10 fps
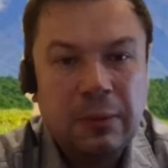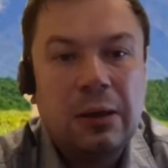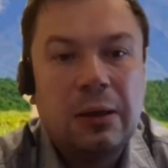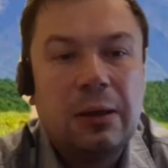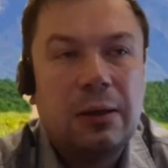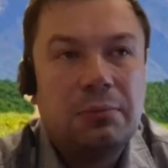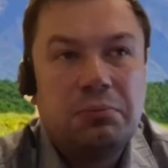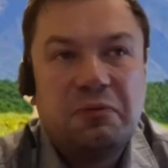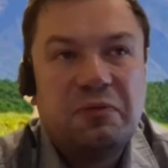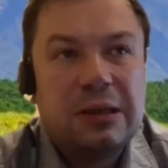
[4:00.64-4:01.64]

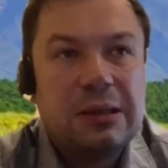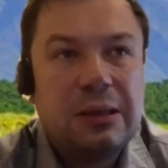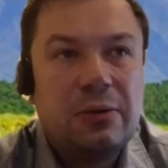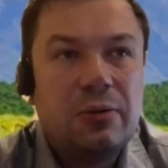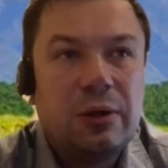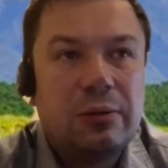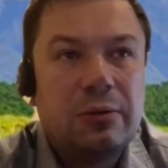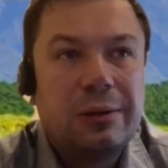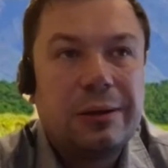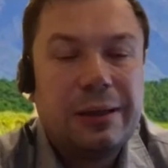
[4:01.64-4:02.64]
databases.
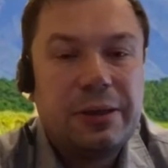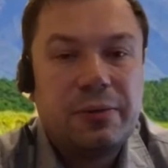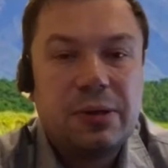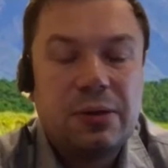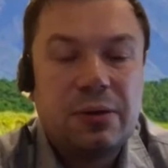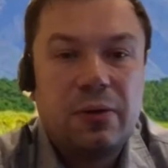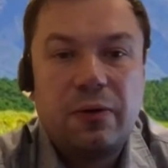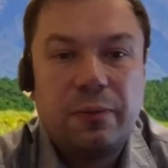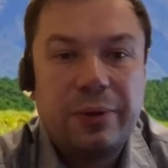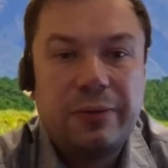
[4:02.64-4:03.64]
And
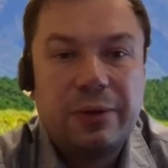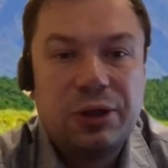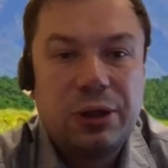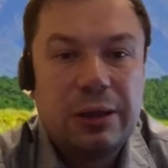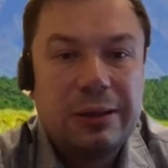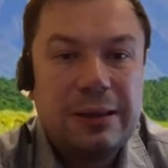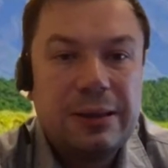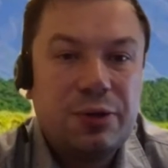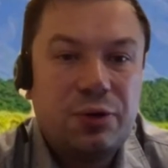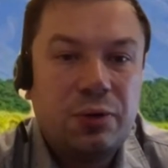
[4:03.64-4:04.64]
there are
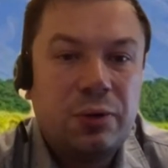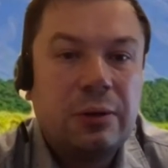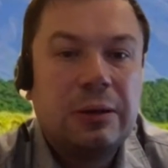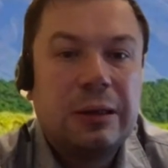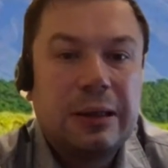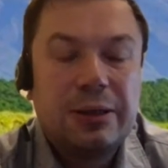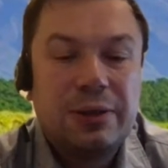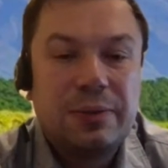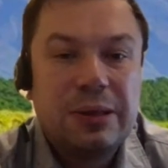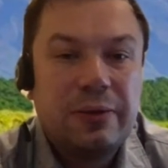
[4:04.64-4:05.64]
clients in
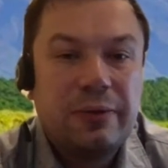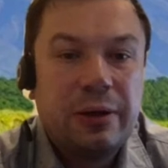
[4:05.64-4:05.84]
Russia